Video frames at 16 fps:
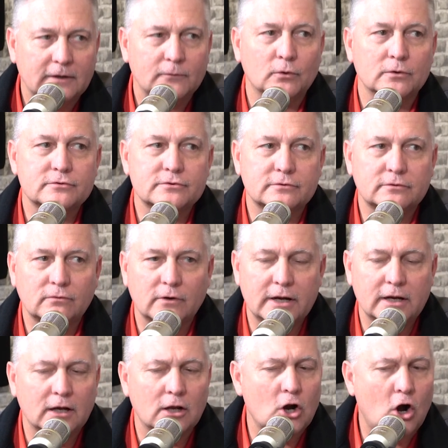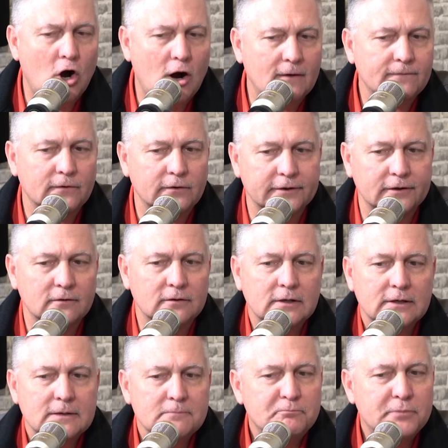Right? We're creating an offer here.
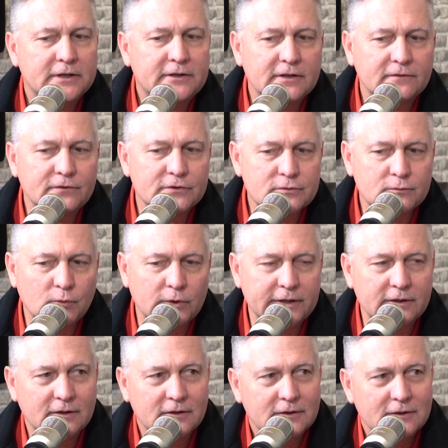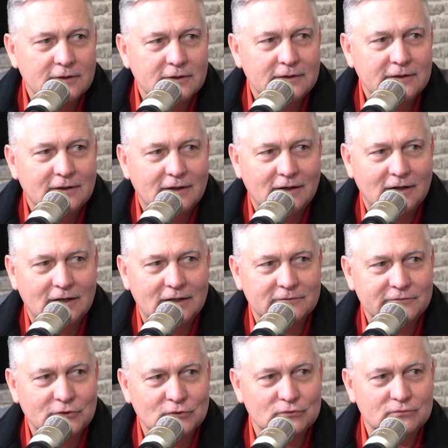Big difference between,
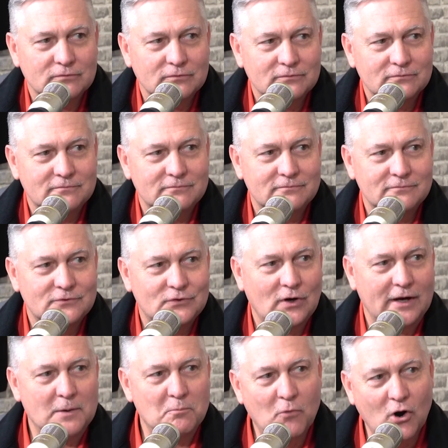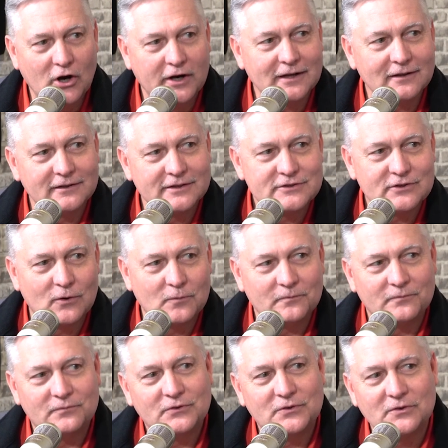trying to market and list a
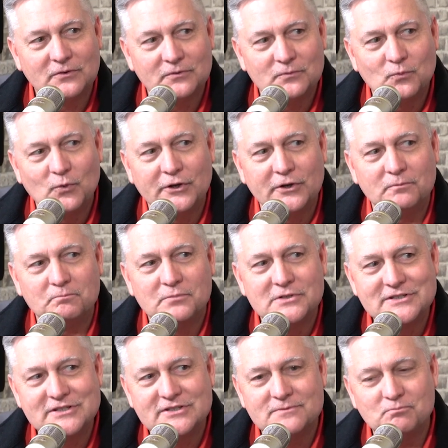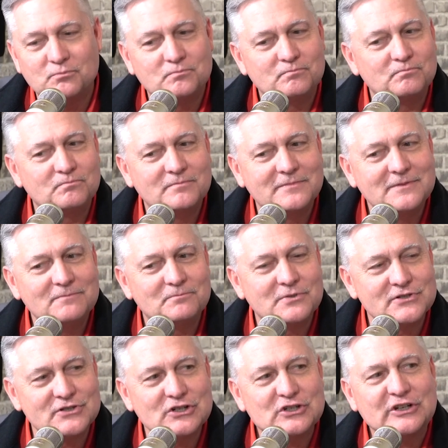home to where you're
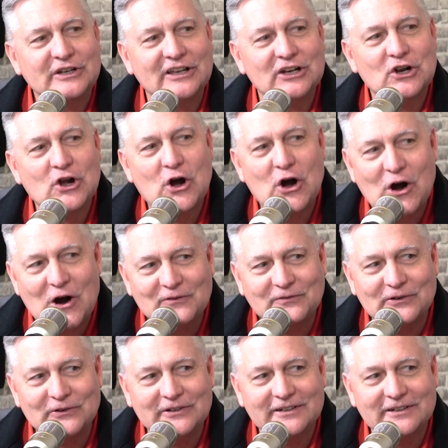positioning an offer.